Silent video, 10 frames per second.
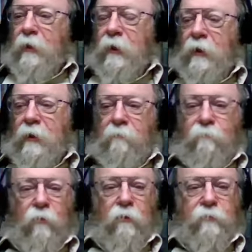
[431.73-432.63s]
And
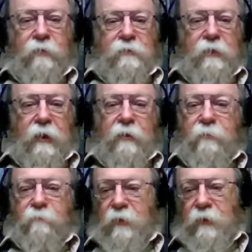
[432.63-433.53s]
5 years later,
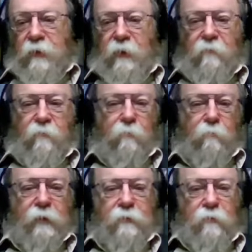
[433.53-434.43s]
they've taken care of the
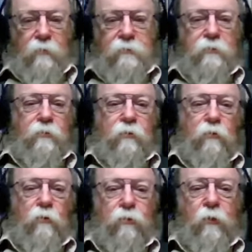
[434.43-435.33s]
bad guys in the
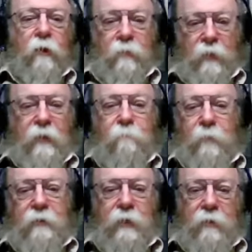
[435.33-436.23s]
north. They come
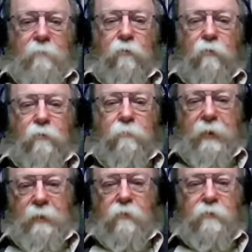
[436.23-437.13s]
back to Hebron and the
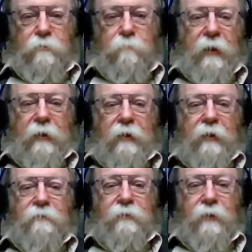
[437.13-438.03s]
bad guys are back
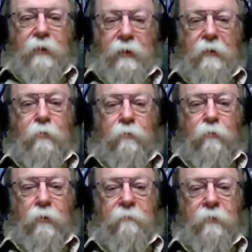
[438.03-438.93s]
again saying, yeah, come on,
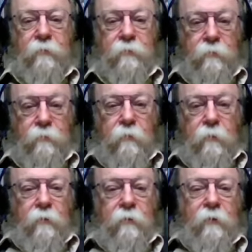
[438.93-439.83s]
we'll have you.
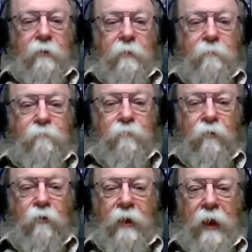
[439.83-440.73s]

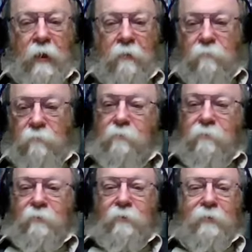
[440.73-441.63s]
Try again.
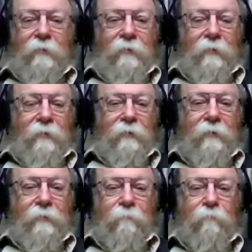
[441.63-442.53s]

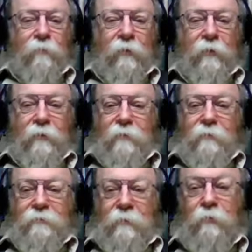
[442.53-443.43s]

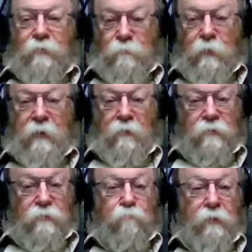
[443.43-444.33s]
And some of these bad
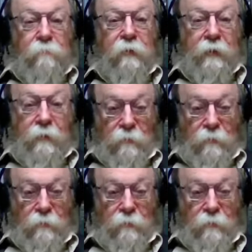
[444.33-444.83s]
guys are pretty big.